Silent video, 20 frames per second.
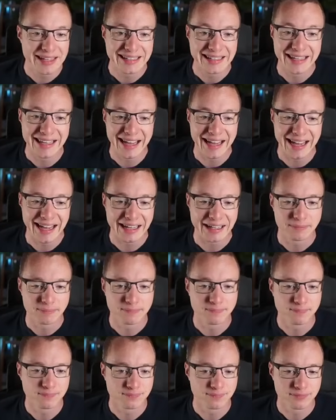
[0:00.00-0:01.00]
Yeah.
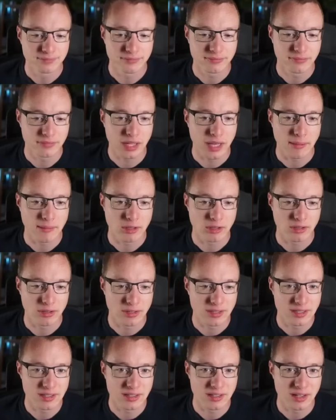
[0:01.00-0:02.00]
I'm not
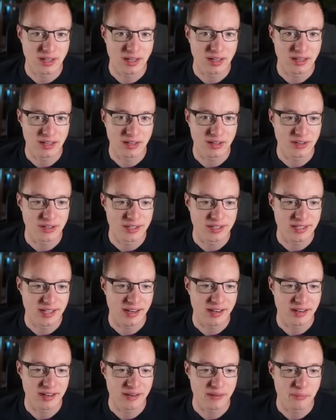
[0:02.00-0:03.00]
going to
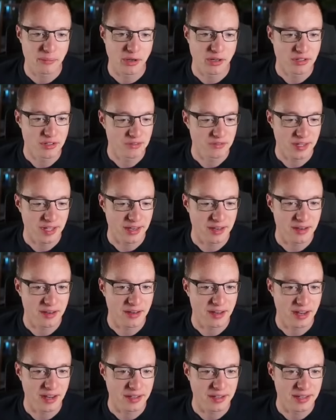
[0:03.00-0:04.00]
understand much of that,
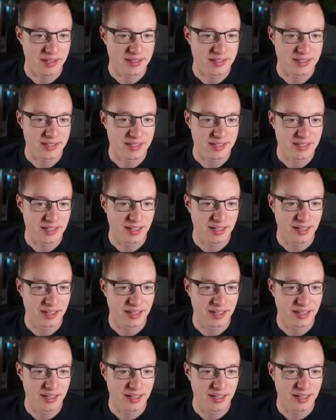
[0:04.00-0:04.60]
I guess.